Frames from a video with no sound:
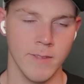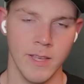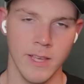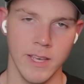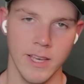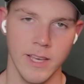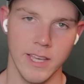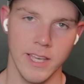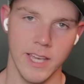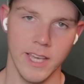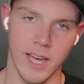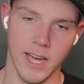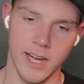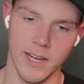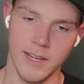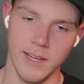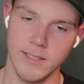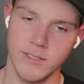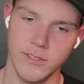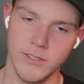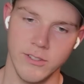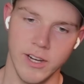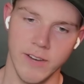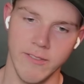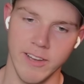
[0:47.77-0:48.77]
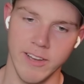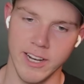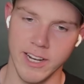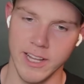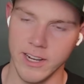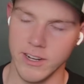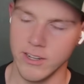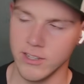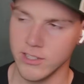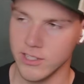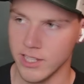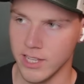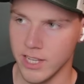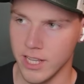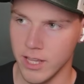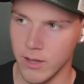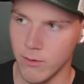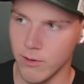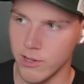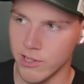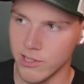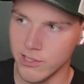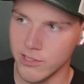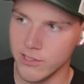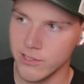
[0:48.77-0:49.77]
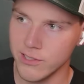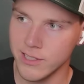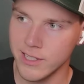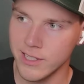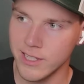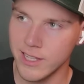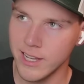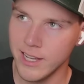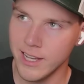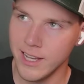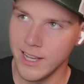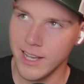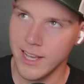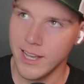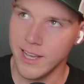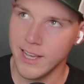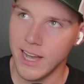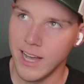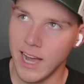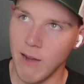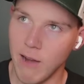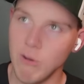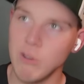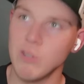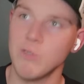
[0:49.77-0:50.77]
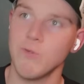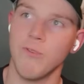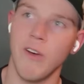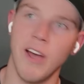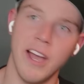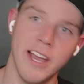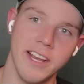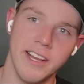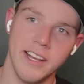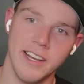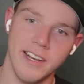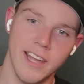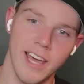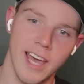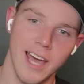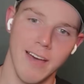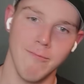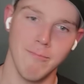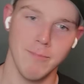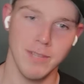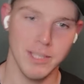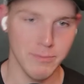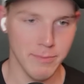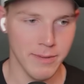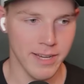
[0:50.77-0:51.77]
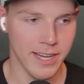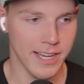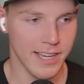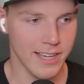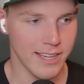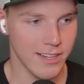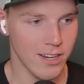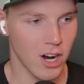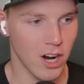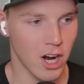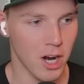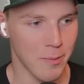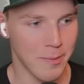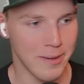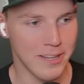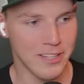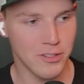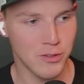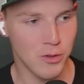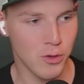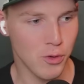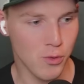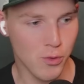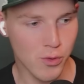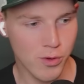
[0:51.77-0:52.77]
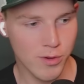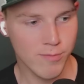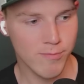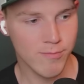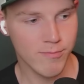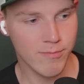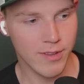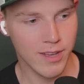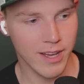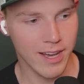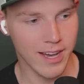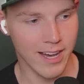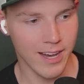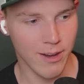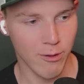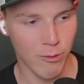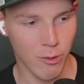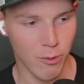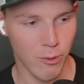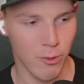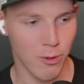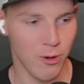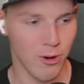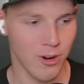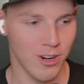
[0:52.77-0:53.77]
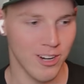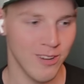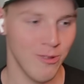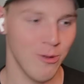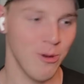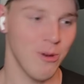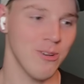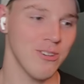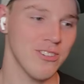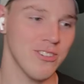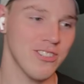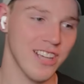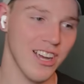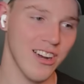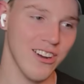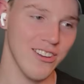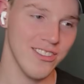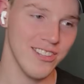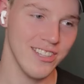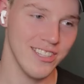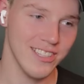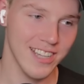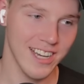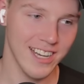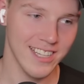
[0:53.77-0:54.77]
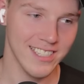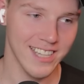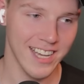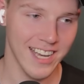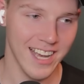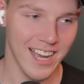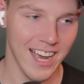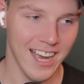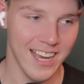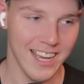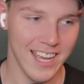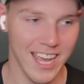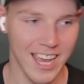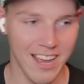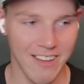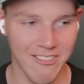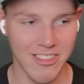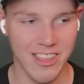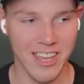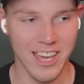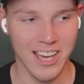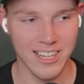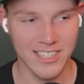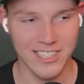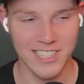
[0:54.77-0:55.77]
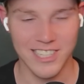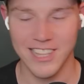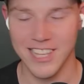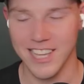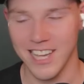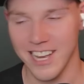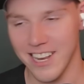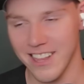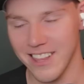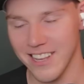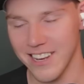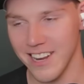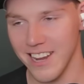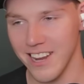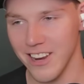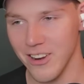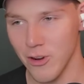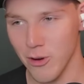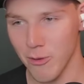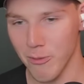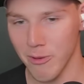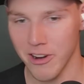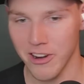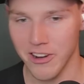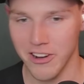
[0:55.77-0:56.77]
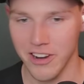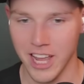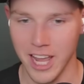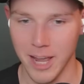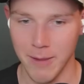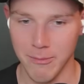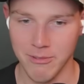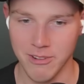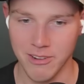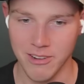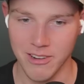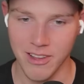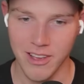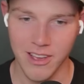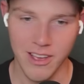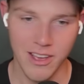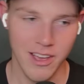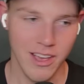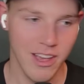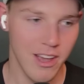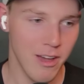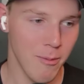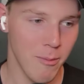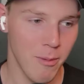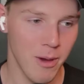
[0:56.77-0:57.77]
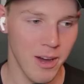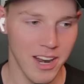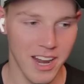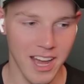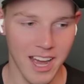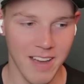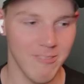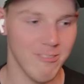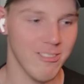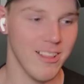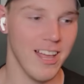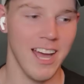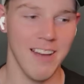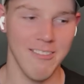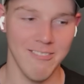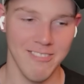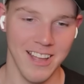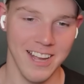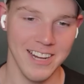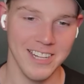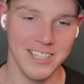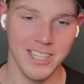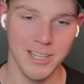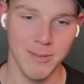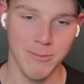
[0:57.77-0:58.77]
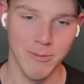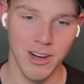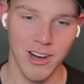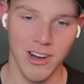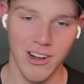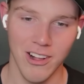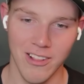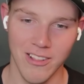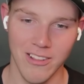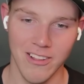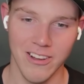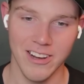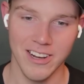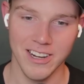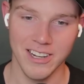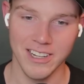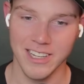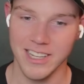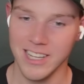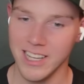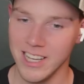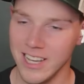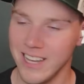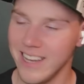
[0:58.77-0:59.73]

Yeah, TreyVeon Henderson. I was fighting to have him as my RB2 when we were scouting these guys. I gave the edge at the end of the day to Omarion Hampton, but I've liked him all along.